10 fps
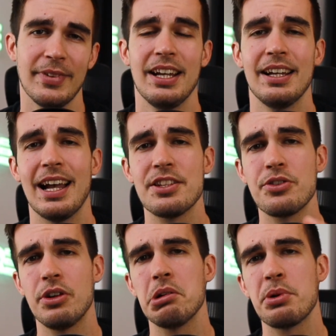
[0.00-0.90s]
As you know
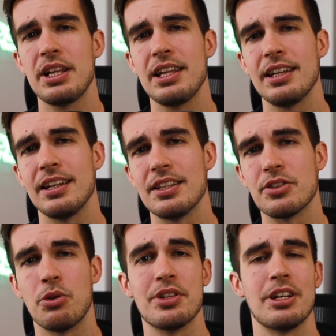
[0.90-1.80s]
already, it's
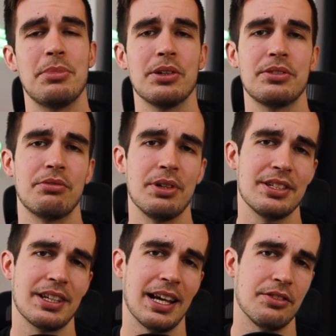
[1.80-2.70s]
always about the risk
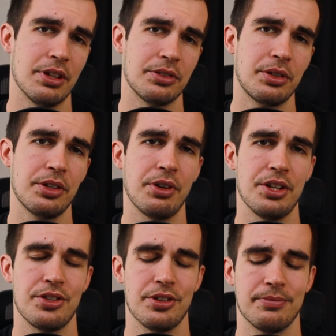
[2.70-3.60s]
and return ratio.
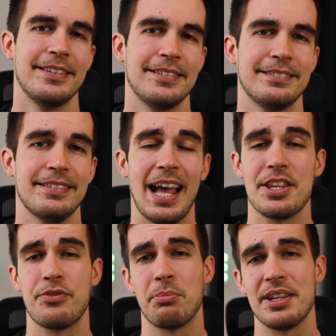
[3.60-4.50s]
As for
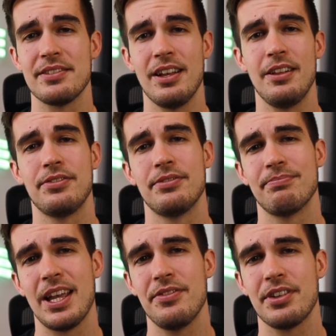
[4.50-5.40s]
myself,
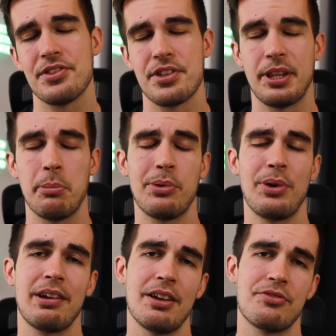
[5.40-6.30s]
if there is a temporary
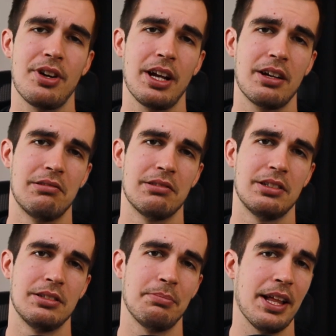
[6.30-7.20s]
cash drag on
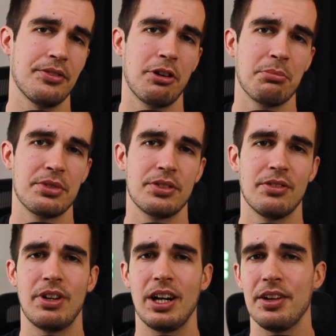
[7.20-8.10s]
platforms where
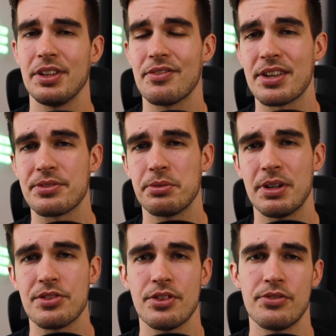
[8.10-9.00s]
I've invested
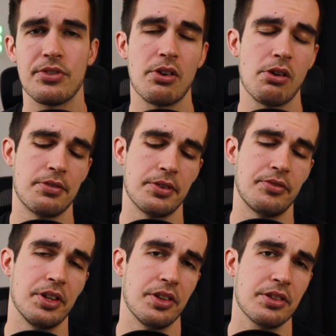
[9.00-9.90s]
myself for over 3
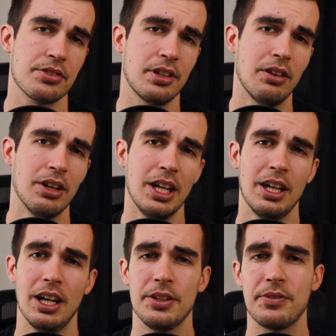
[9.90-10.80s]
years now
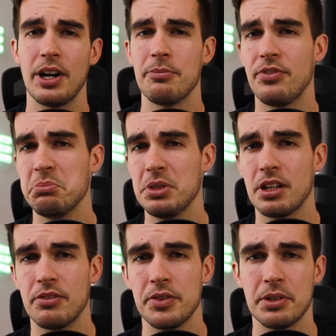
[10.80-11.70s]
and where I'm familiar
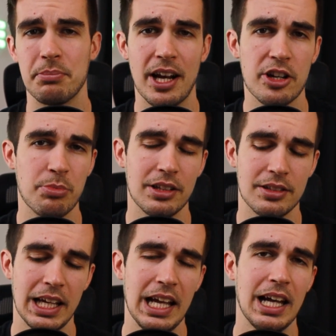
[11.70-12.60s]
with the management,
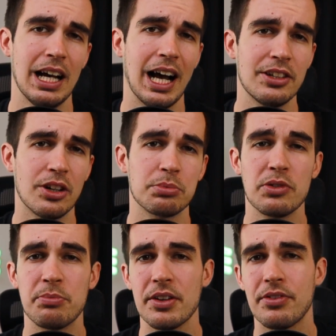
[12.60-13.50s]
I don't move my
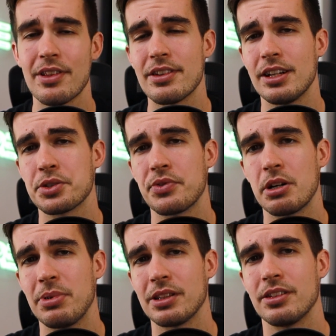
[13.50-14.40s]
funds elsewhere
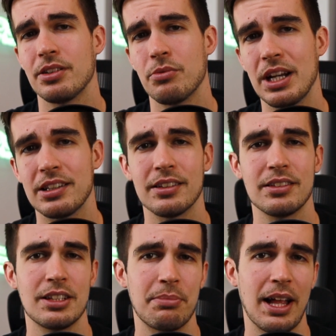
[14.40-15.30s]
but wait until the
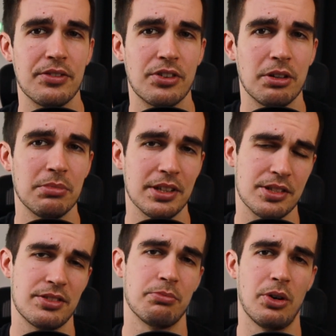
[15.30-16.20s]
platform lists
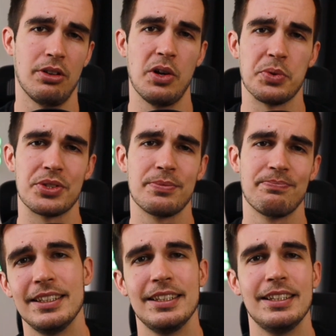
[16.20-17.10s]
more loans.
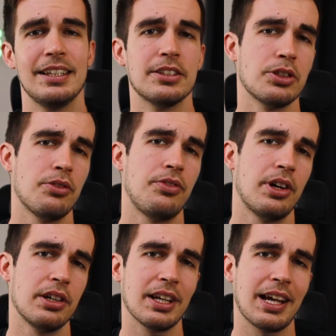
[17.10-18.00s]
So far, the
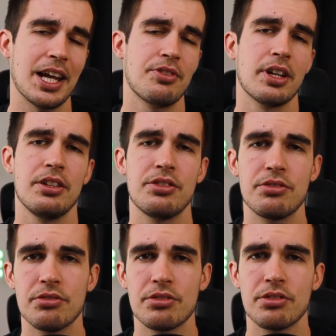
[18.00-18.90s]
cash drag
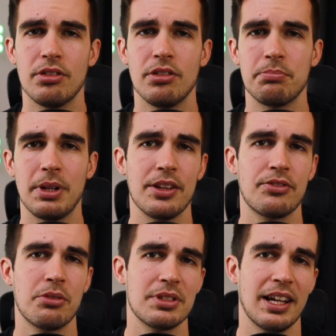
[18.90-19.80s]
issues on platforms
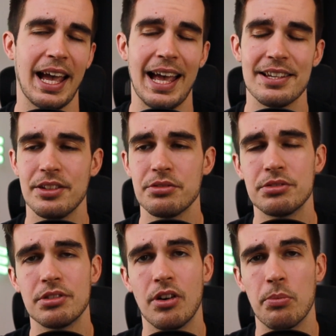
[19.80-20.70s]
like Estate Guru
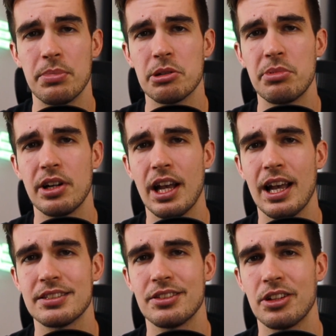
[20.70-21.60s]
or Peerberry has
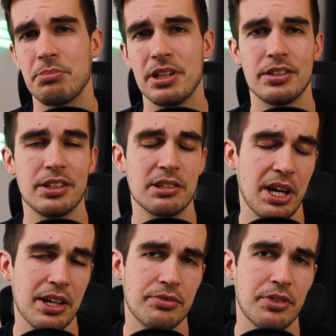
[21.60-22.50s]
not been a deal breaker
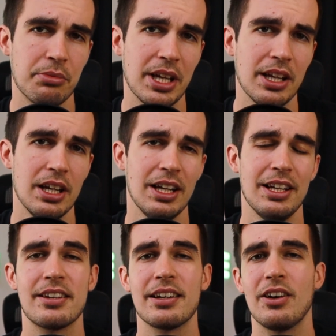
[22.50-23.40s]
for me. You
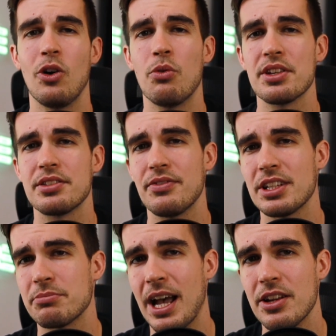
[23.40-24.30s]
can always invest
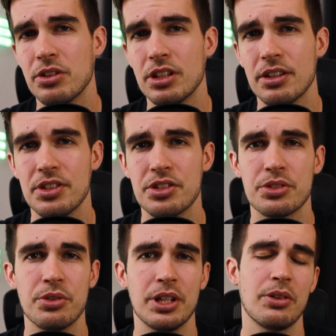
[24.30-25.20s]
manually, which is going
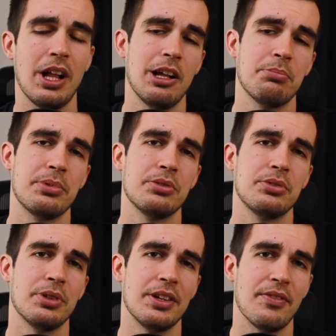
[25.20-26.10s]
to help you to
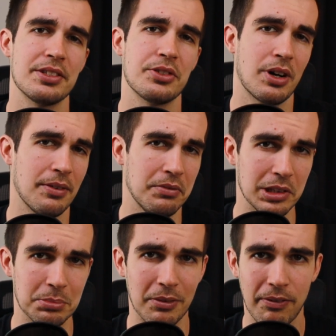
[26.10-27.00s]
invest your available
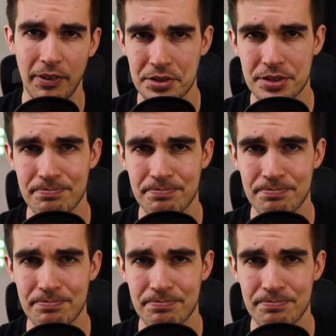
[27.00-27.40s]
funds.